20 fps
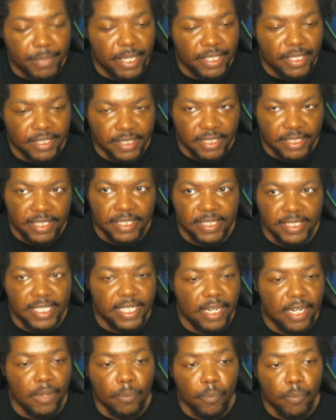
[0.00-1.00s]
sitting
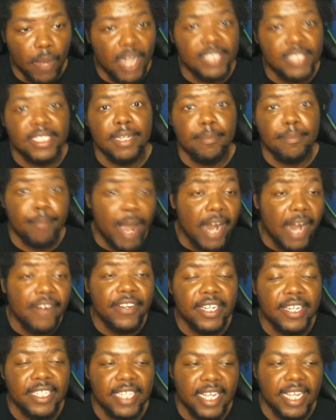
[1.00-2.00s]
there watching,
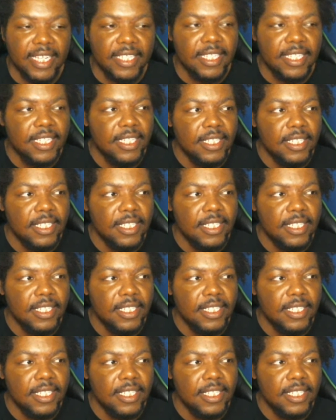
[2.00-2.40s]
admiring like